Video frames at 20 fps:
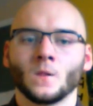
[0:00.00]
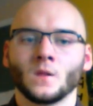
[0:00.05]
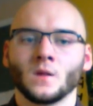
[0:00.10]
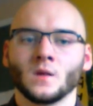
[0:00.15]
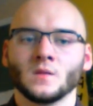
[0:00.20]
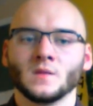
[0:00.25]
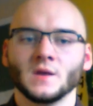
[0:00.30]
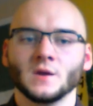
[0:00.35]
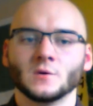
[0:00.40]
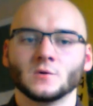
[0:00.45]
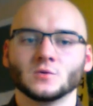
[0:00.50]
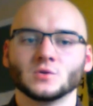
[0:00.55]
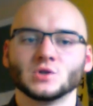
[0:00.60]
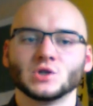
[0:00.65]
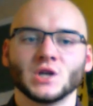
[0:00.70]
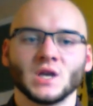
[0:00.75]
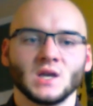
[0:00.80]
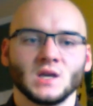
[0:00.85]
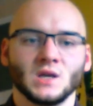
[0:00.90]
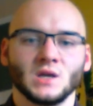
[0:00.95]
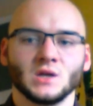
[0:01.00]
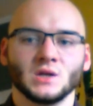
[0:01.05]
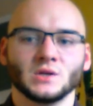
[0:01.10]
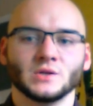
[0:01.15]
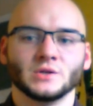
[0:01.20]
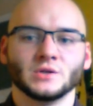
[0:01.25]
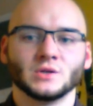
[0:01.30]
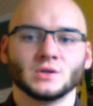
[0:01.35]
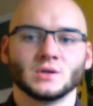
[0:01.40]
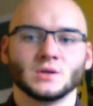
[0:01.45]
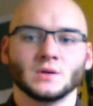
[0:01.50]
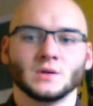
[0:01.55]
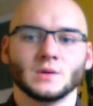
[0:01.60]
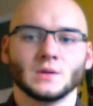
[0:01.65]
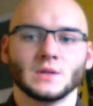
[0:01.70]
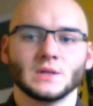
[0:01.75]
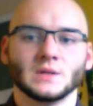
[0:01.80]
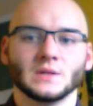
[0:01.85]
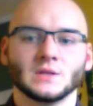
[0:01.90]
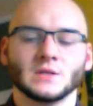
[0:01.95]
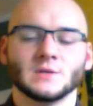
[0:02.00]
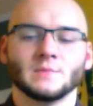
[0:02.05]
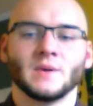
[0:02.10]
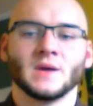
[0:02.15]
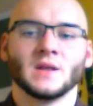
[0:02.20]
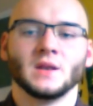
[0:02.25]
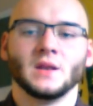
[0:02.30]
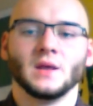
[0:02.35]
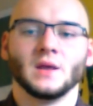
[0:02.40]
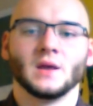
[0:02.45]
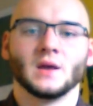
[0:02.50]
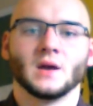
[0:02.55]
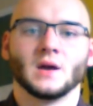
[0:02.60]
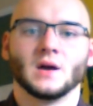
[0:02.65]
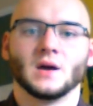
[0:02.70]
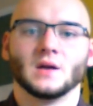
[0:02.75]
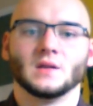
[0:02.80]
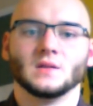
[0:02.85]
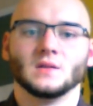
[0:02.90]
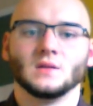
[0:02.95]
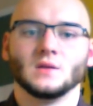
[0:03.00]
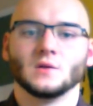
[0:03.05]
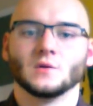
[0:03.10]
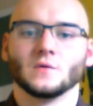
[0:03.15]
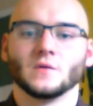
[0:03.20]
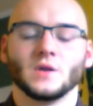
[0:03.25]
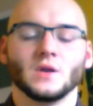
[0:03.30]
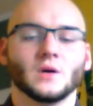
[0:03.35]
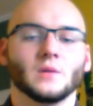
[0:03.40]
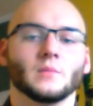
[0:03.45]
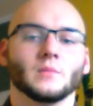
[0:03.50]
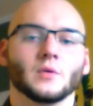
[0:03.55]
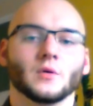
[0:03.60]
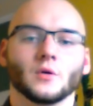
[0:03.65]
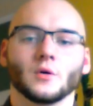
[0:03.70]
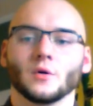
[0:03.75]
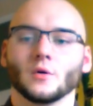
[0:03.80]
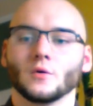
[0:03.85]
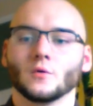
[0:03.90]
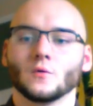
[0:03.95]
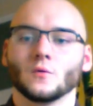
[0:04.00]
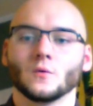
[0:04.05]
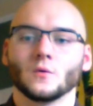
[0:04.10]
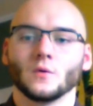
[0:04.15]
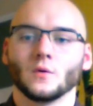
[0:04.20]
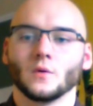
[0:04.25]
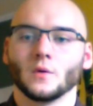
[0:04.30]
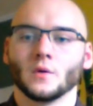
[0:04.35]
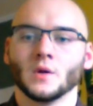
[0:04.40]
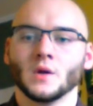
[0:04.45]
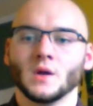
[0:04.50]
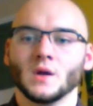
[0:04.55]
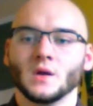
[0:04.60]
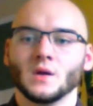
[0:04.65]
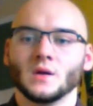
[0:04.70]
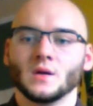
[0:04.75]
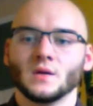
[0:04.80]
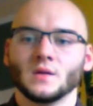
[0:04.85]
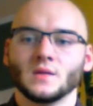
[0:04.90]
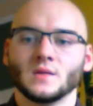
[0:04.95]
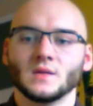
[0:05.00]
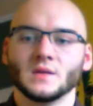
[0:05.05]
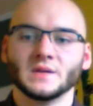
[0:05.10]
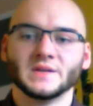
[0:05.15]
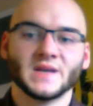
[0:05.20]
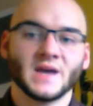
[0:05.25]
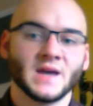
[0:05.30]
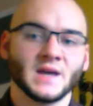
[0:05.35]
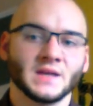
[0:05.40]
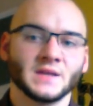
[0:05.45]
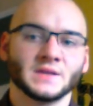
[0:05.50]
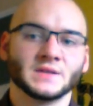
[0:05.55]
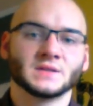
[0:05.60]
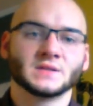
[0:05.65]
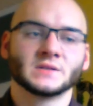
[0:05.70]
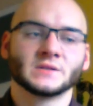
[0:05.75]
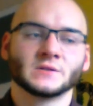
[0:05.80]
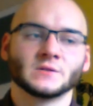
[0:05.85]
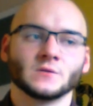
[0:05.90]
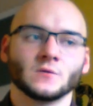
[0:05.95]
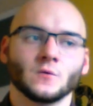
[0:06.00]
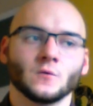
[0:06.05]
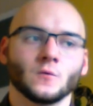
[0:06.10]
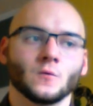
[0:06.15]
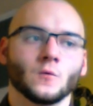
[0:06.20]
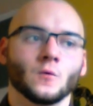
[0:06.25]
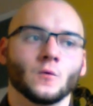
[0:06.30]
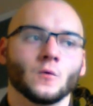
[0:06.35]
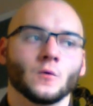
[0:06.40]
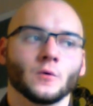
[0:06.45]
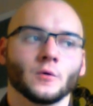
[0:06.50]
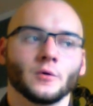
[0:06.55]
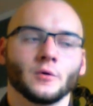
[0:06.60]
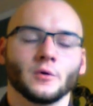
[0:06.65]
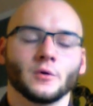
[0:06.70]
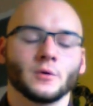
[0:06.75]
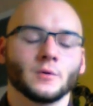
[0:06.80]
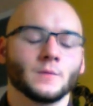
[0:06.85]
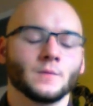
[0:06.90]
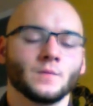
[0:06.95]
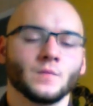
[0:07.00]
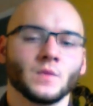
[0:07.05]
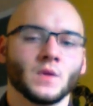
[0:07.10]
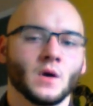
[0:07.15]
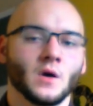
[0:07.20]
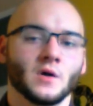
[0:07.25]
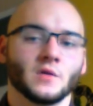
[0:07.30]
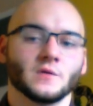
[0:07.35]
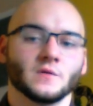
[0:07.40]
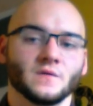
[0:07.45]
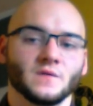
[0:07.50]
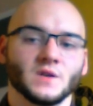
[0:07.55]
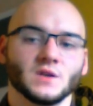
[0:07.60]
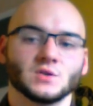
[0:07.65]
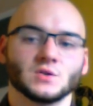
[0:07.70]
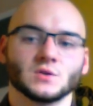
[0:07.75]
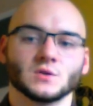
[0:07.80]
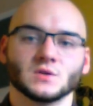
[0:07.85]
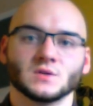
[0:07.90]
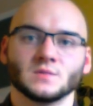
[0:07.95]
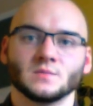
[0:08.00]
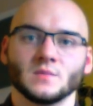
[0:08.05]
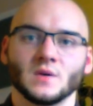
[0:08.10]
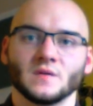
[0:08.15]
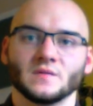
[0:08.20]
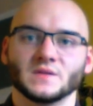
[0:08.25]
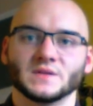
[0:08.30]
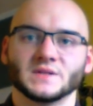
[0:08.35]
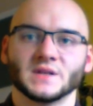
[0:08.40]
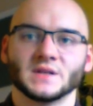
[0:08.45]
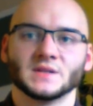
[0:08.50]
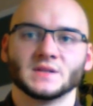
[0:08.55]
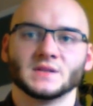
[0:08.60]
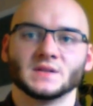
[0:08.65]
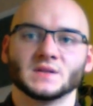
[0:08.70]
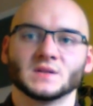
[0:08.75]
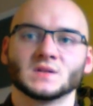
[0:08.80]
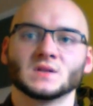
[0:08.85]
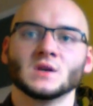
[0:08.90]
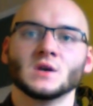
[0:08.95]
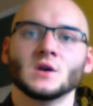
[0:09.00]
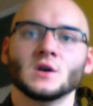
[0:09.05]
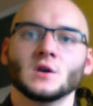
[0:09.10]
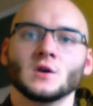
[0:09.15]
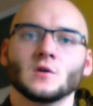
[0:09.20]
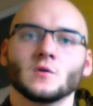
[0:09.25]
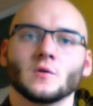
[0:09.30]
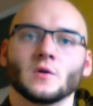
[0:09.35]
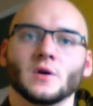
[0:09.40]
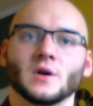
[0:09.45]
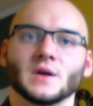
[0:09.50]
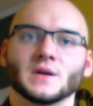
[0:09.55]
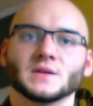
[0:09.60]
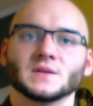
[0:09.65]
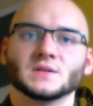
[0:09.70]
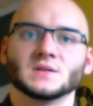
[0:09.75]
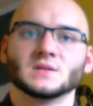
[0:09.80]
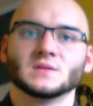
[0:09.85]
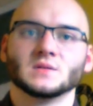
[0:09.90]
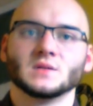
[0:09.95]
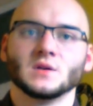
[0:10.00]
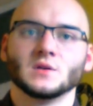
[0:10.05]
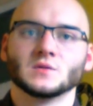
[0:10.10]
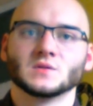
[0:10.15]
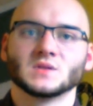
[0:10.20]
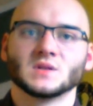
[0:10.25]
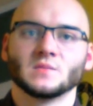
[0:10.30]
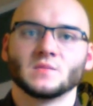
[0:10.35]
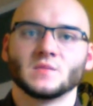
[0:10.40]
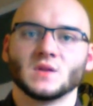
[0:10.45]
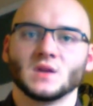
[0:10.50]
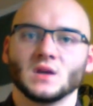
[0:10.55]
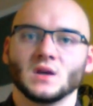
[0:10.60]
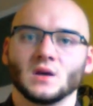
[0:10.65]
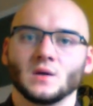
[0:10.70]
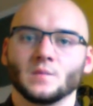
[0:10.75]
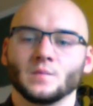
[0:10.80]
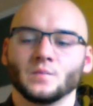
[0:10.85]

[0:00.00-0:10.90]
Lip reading: They don't change depending on the number or the tense or other features of the sentence, whereas something